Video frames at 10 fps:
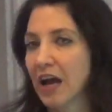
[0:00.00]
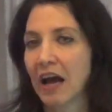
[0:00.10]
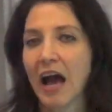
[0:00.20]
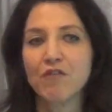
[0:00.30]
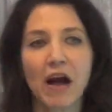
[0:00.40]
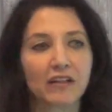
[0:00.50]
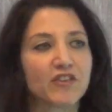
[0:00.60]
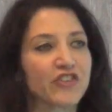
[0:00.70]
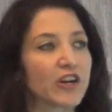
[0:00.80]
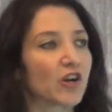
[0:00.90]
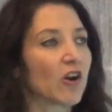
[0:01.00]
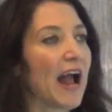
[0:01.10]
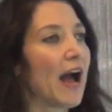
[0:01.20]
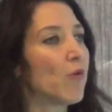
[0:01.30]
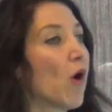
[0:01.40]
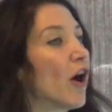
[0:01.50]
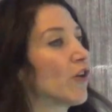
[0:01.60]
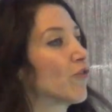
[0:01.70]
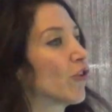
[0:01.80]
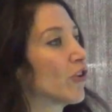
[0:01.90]
I volunteer at
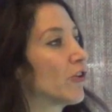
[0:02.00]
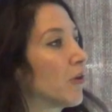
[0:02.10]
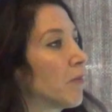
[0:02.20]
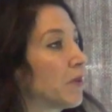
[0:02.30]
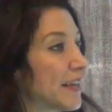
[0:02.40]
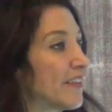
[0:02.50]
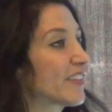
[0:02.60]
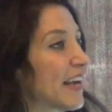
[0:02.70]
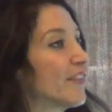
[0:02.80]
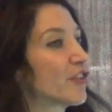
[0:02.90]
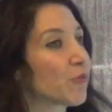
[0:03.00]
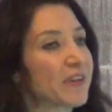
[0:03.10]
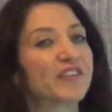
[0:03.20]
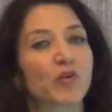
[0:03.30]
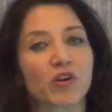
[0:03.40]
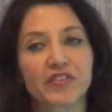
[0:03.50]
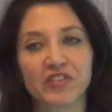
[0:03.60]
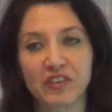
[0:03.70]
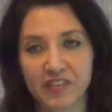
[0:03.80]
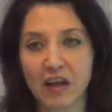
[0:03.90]
Waterford Place Cancer
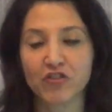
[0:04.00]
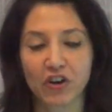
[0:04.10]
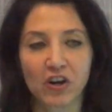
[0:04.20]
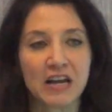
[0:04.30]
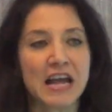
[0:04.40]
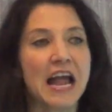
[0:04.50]
Resource Center.